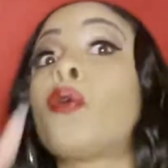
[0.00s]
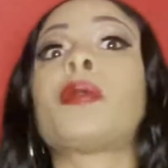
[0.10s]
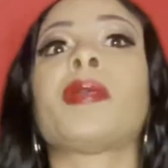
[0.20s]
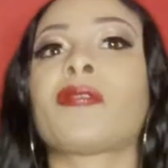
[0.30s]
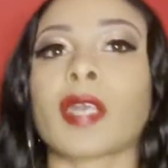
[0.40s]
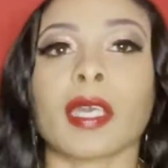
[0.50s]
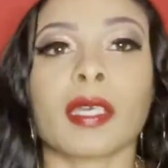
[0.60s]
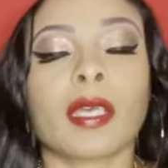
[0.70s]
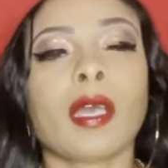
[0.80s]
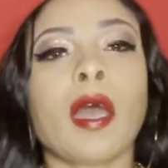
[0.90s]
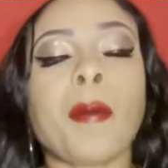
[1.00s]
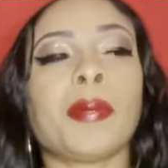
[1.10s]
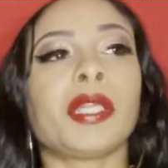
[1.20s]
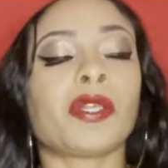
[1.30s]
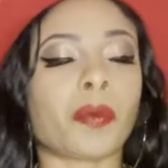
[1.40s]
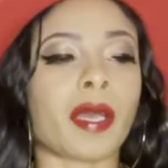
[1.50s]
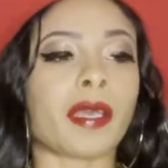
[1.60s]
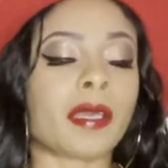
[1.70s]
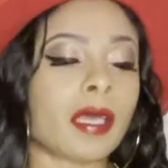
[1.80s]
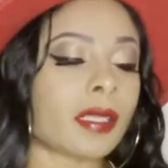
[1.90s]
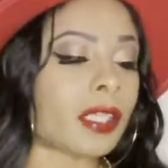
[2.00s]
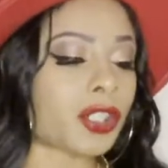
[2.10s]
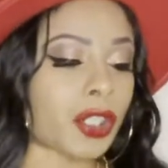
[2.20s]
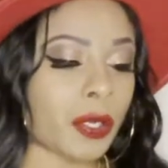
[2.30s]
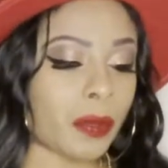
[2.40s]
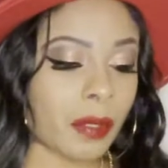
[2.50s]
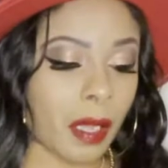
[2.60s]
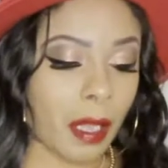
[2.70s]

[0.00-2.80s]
the beefcake. But anyway, they showed